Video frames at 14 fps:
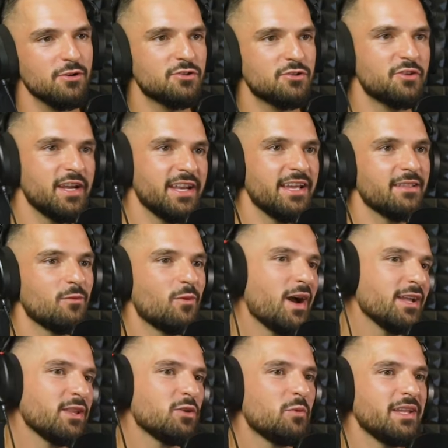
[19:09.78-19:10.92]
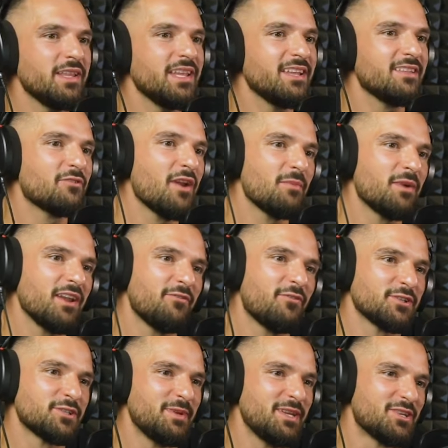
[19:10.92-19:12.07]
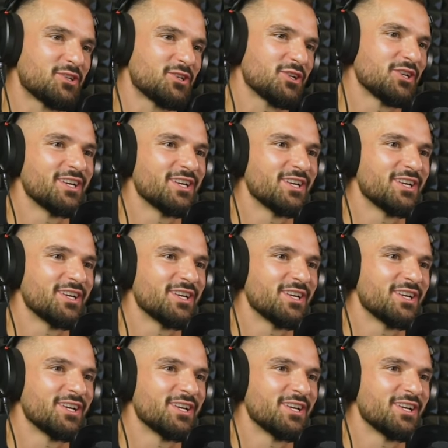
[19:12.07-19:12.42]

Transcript: go straight in. Why do we need Grammarly for speech?